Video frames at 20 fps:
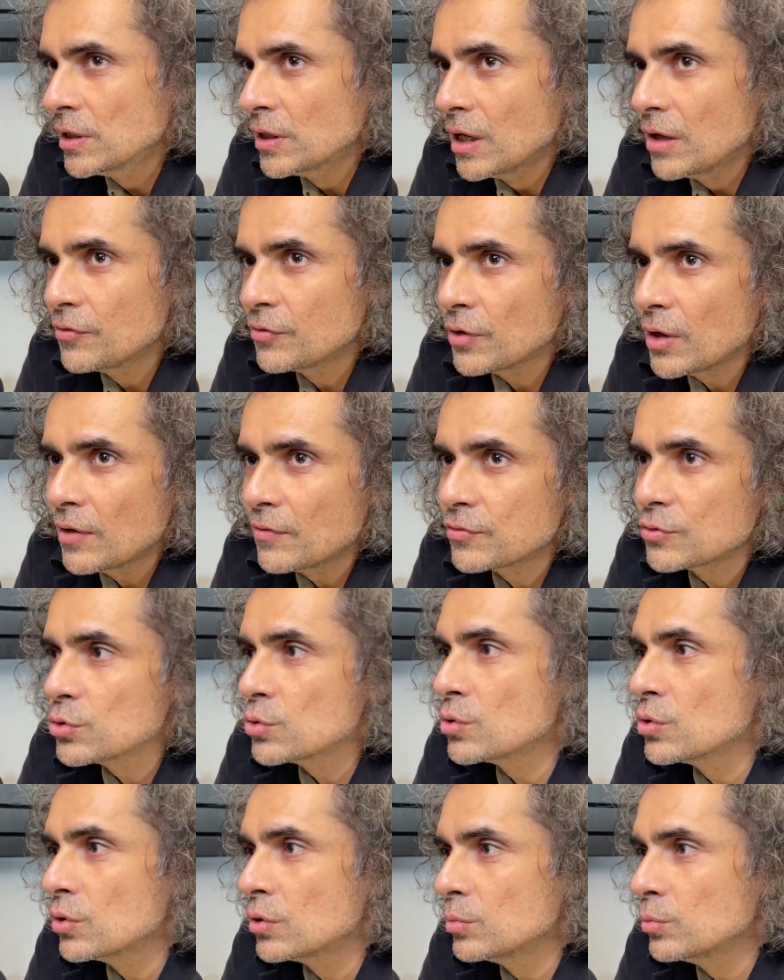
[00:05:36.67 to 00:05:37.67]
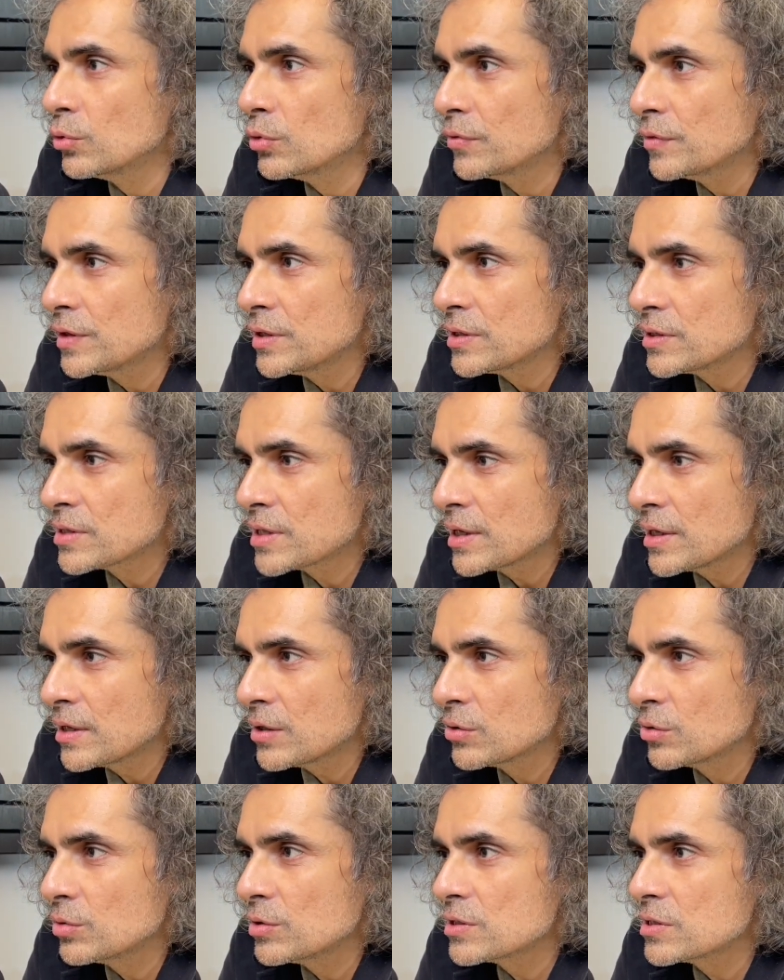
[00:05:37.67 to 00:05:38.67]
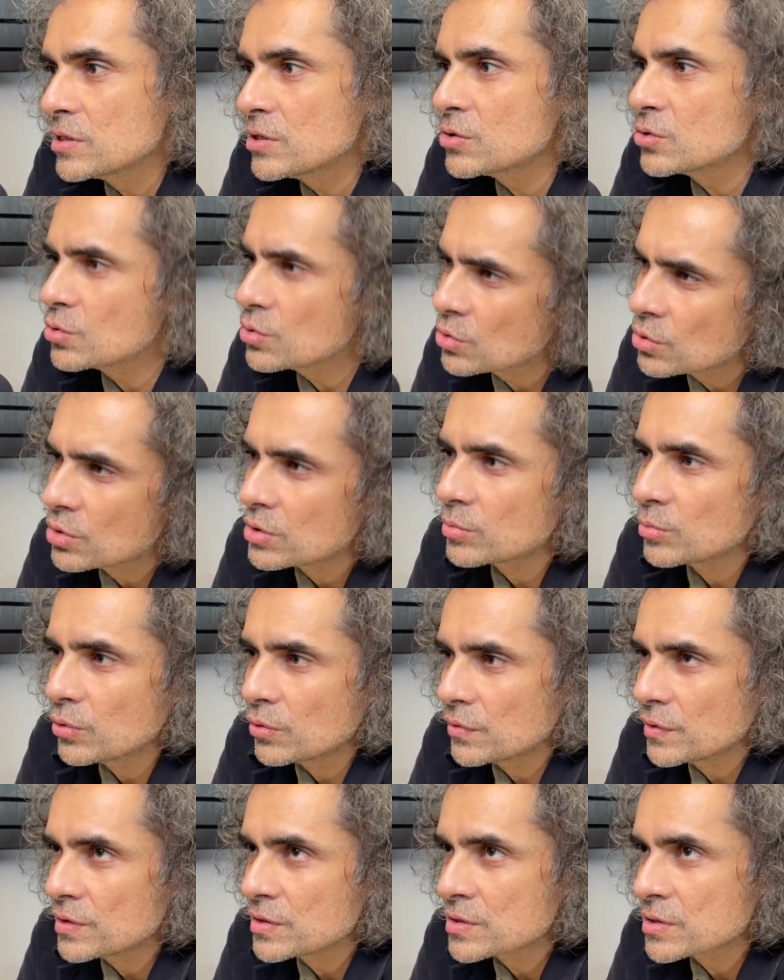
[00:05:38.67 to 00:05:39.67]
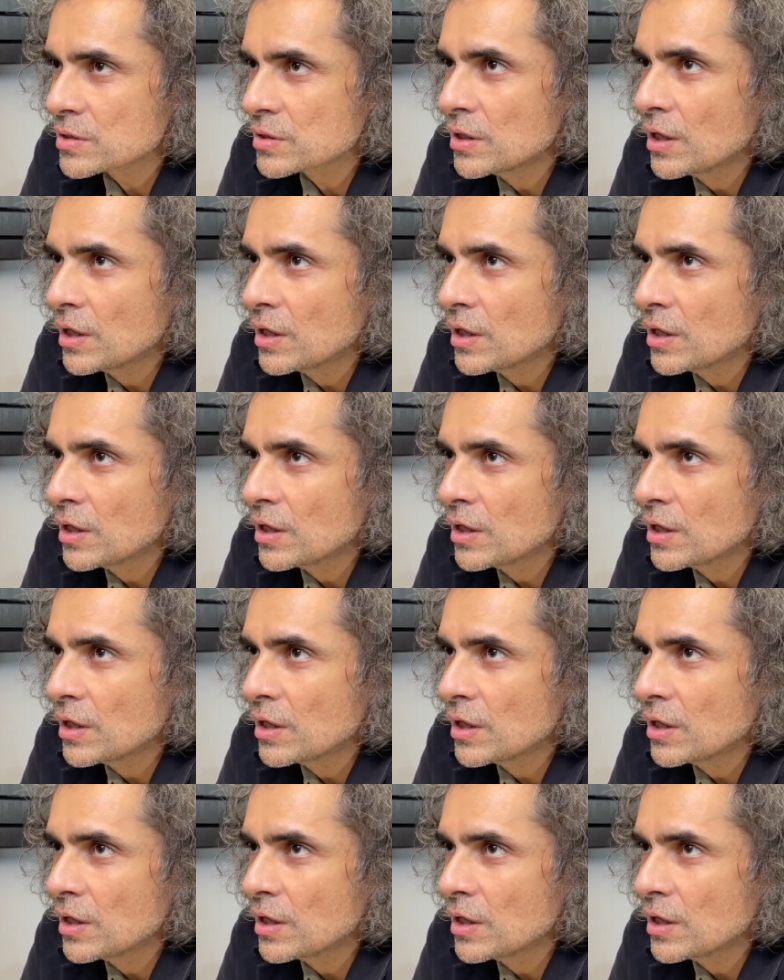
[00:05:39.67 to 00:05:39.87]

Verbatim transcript: If you have two good movies there, you will see two good movies.